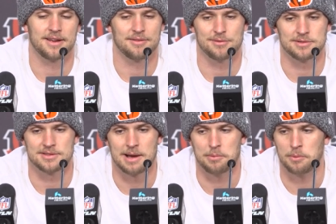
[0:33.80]
I think everyone's
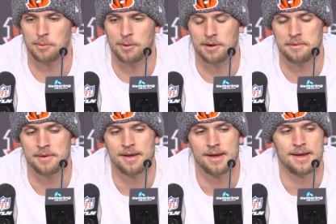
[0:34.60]
just happy we won,
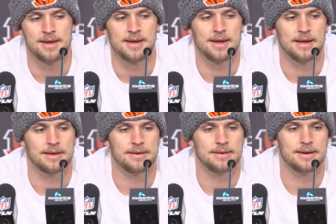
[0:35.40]

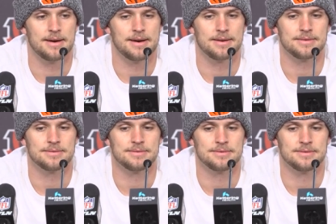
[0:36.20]
and uh,
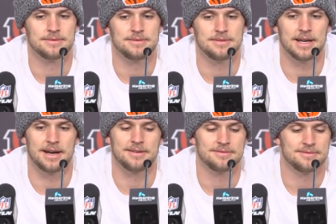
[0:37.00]

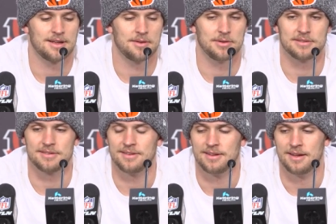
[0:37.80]
yeah, I mean
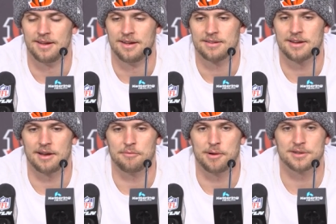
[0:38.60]
it's
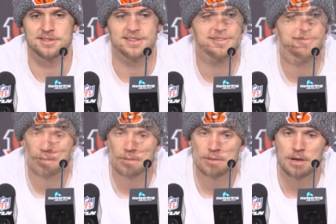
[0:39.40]
kind of embarrassing.
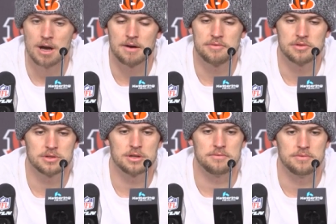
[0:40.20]
Uh,
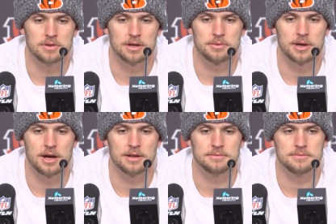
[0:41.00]
feels good. Feel like we
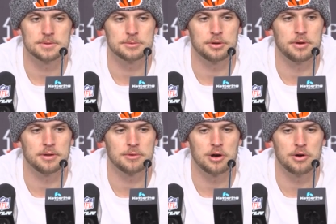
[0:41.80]
got some good
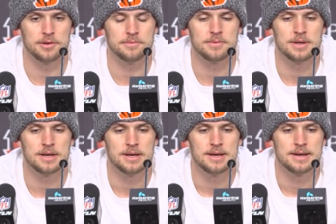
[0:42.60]
rhythm going.
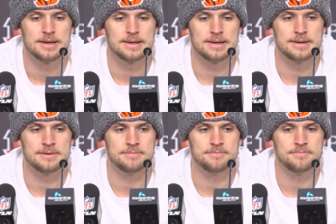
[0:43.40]

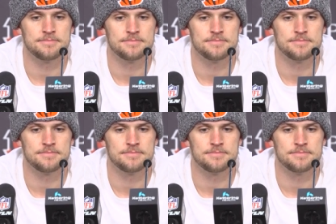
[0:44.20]
Um,